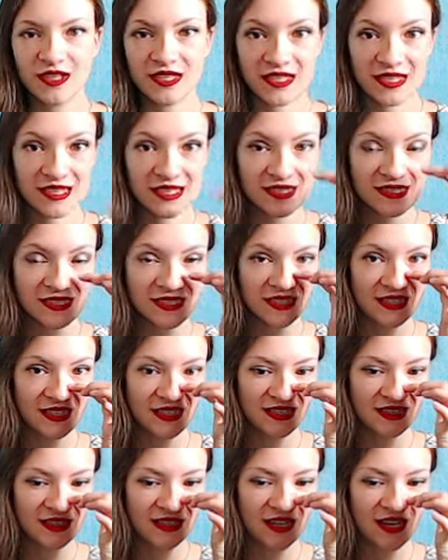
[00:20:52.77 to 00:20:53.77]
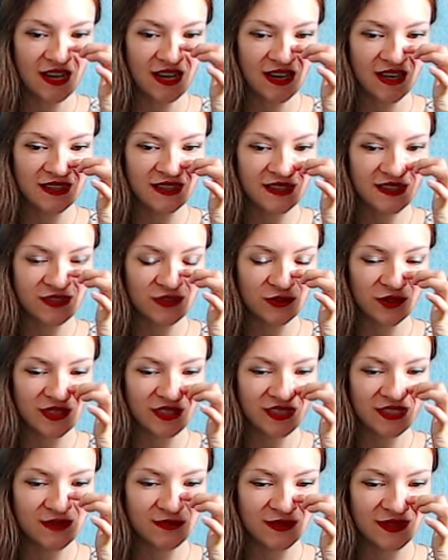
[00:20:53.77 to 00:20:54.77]
is in
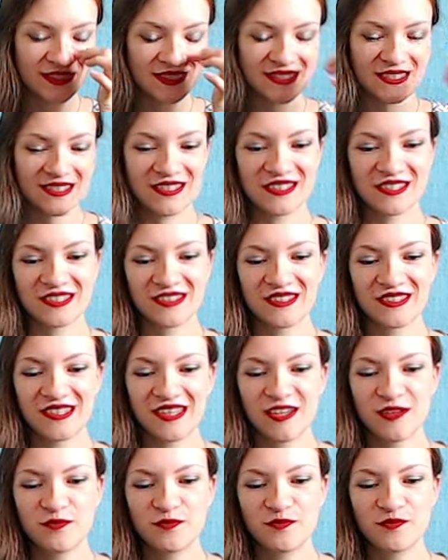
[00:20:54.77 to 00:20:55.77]
unstressed position, yeah.